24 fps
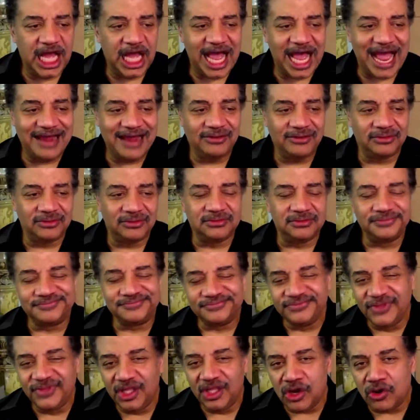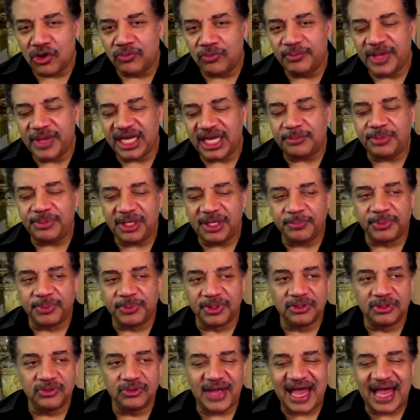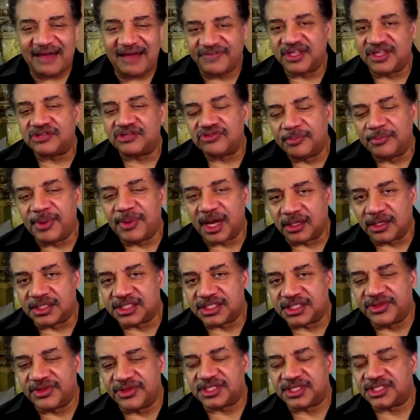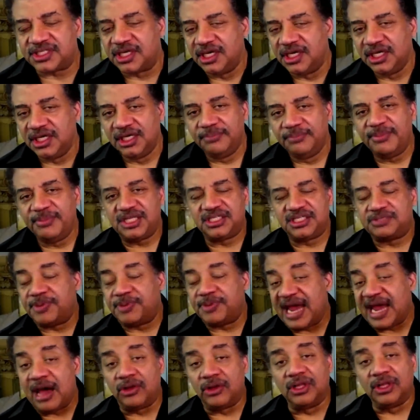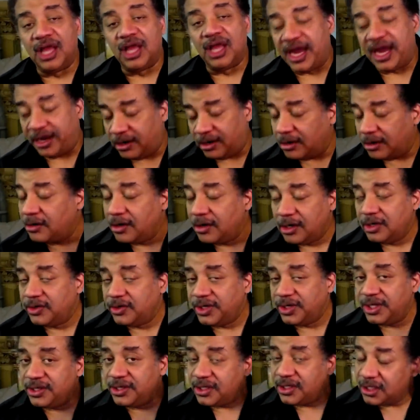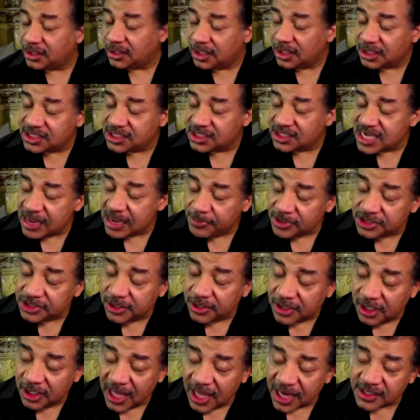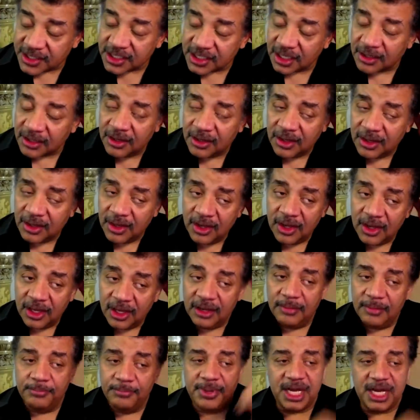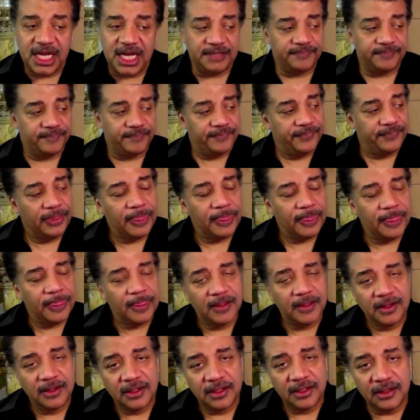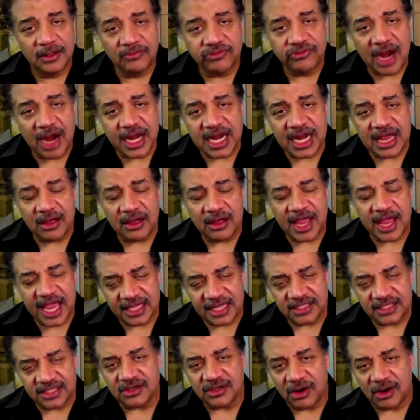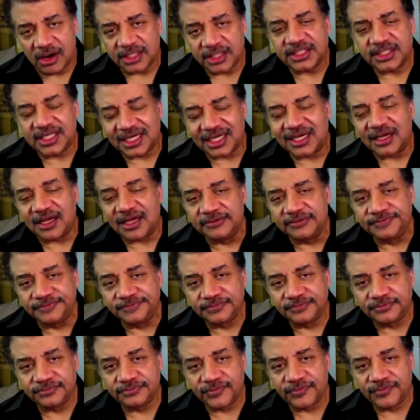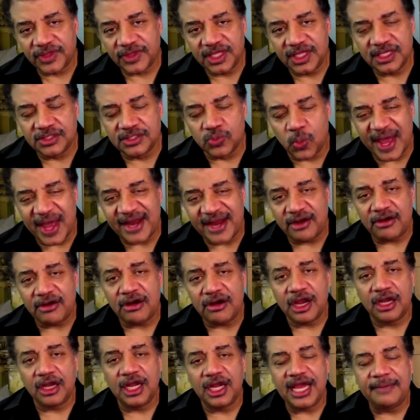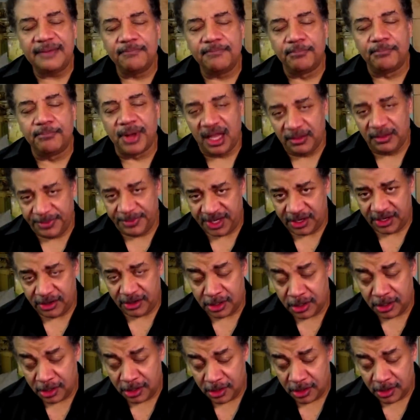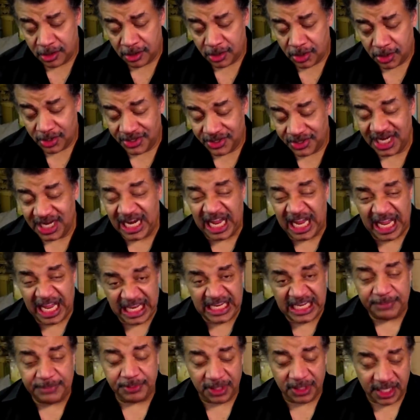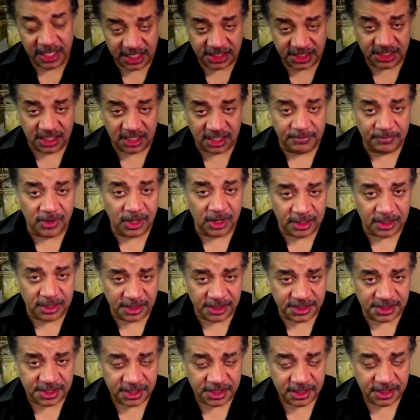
I don't know many people who have this rebuttal, so this may just be an outlier in the examples you're collecting. But right now, Antarctica is wetter and balmier than any place on Mars.